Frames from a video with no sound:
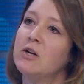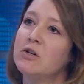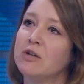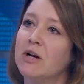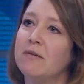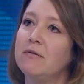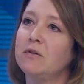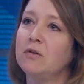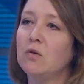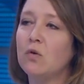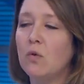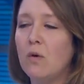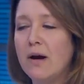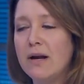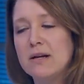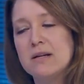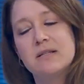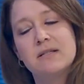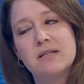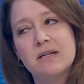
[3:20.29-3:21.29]
traveled
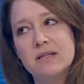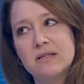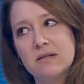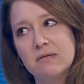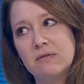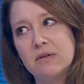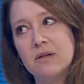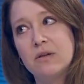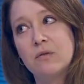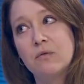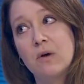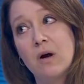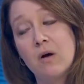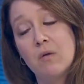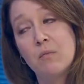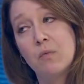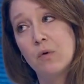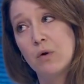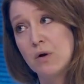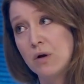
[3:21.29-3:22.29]
quite extensively
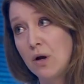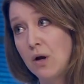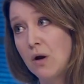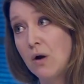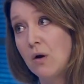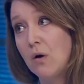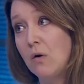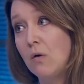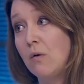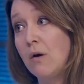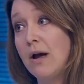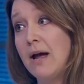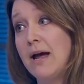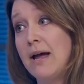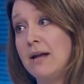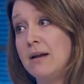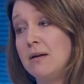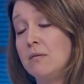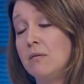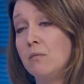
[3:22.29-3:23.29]
throughout Bordeaux
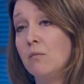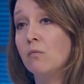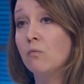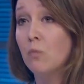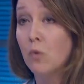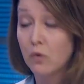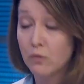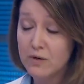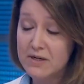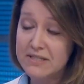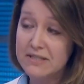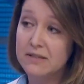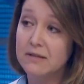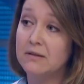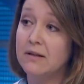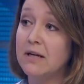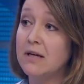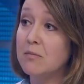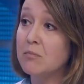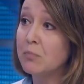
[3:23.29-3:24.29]
and more
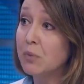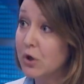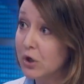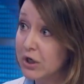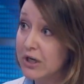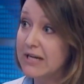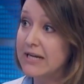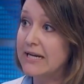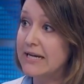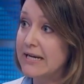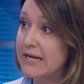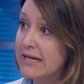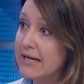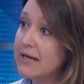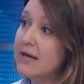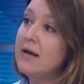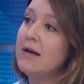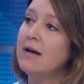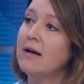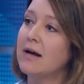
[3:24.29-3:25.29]
recently Burgundy.